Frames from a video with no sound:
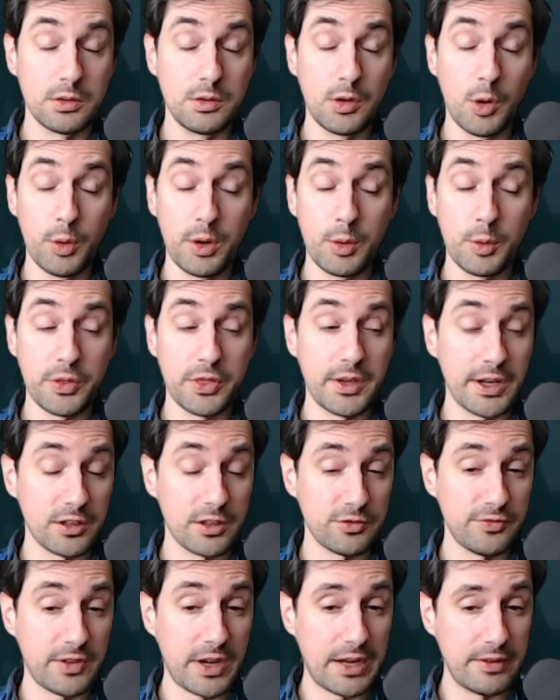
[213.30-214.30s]
knowing what the
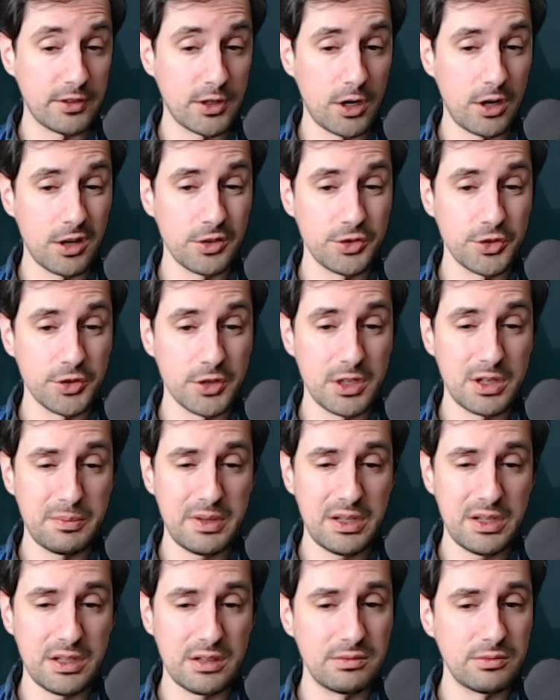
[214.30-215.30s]
next 5 cards are going to
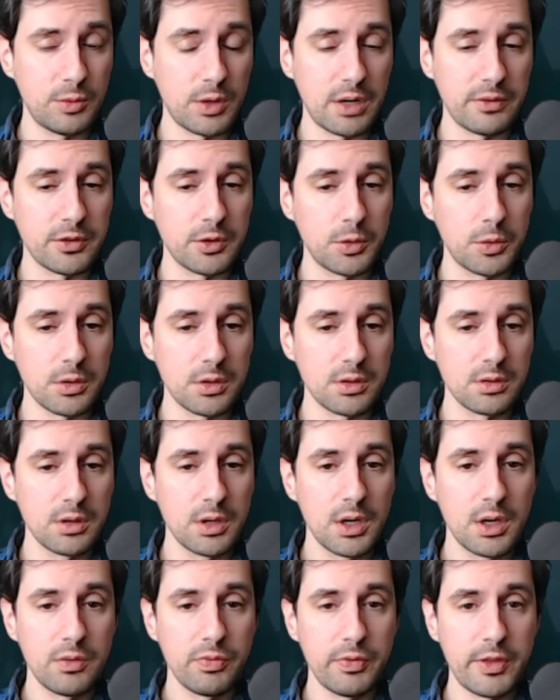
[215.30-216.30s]
be in whatever order,
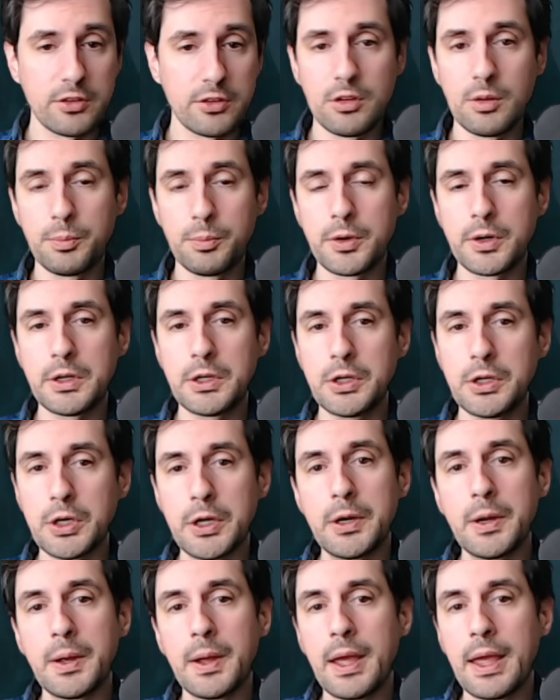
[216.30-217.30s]
that's still pretty
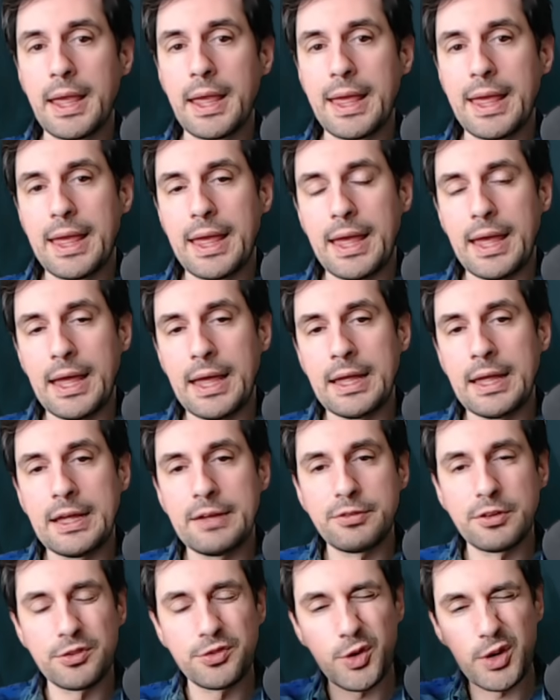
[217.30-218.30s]
good.
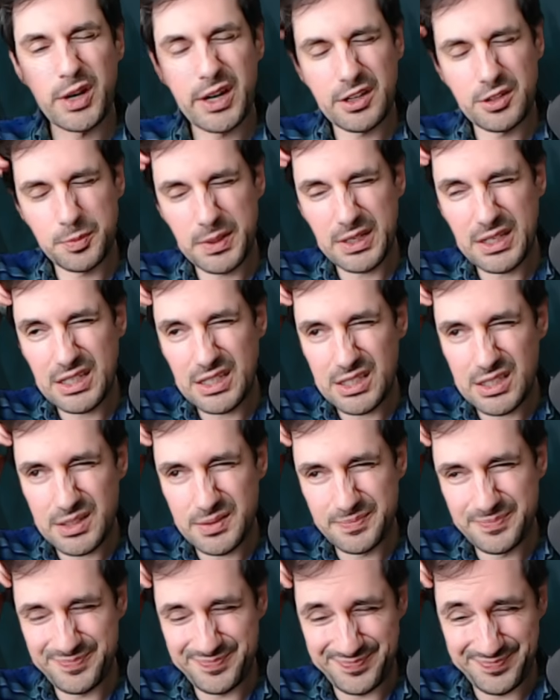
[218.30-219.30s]
For 4
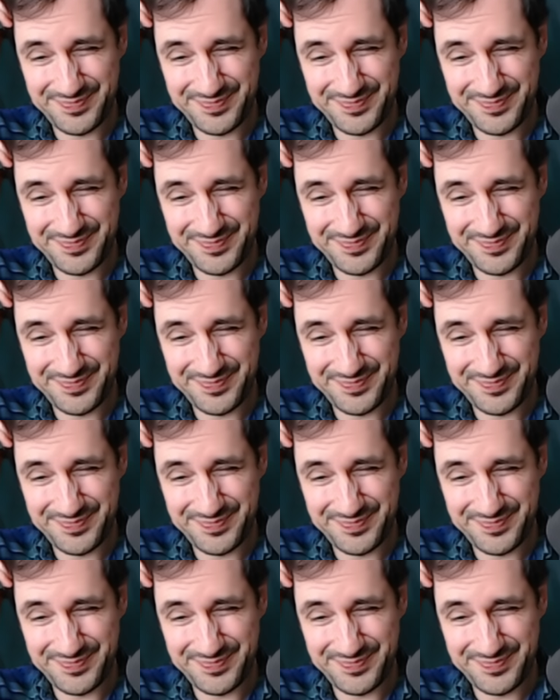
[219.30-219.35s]
XP, I